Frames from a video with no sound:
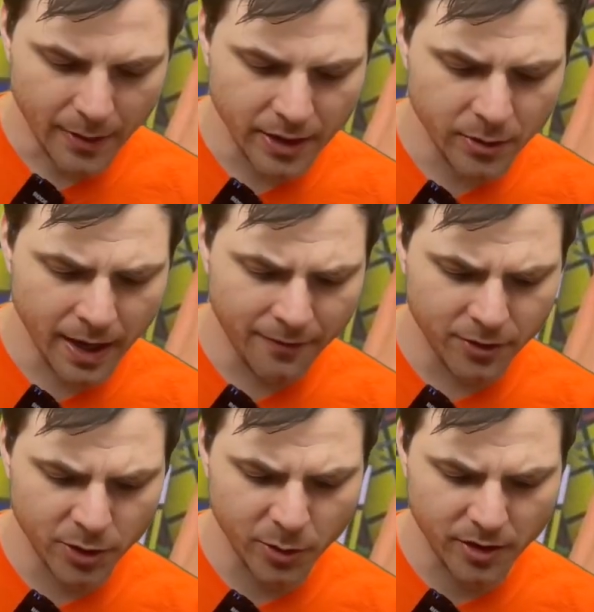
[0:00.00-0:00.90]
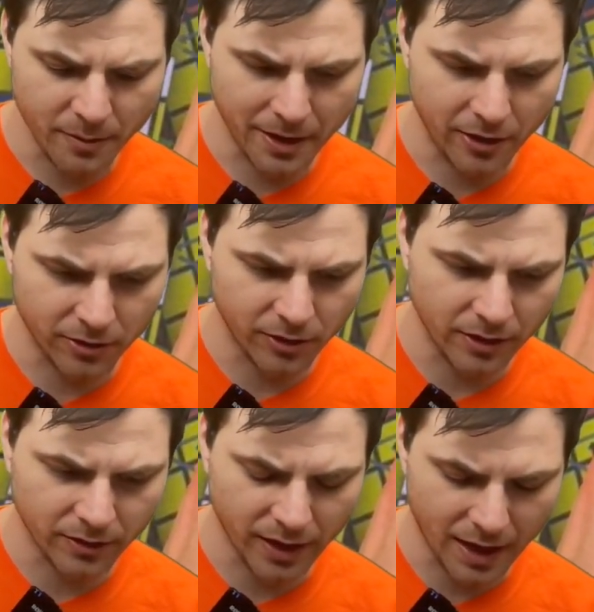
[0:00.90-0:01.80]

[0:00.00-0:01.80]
I do have 2 of them here, as you can see.